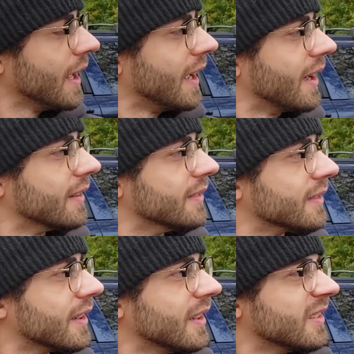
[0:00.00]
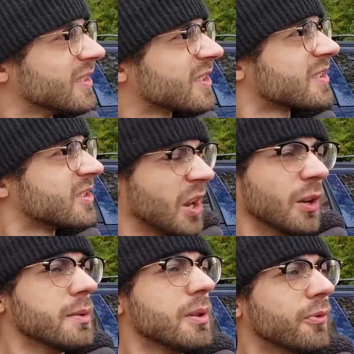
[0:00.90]
and just
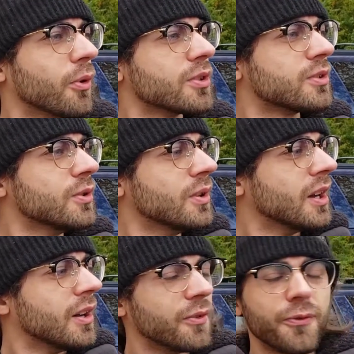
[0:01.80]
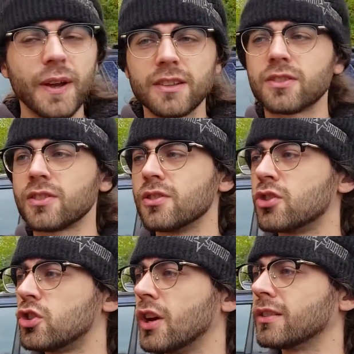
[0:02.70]
generally be forced to fix
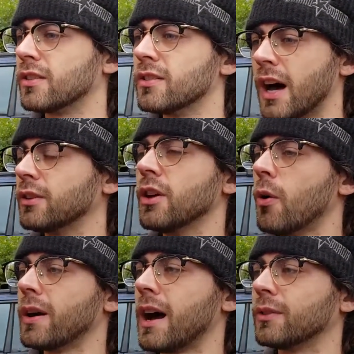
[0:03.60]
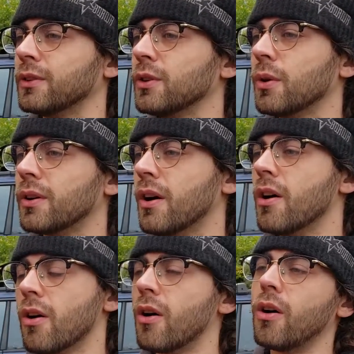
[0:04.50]
shit, not knowing how to do it
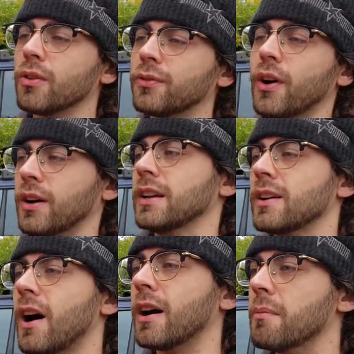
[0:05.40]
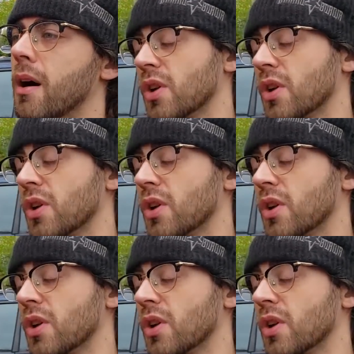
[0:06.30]
all the fucking time.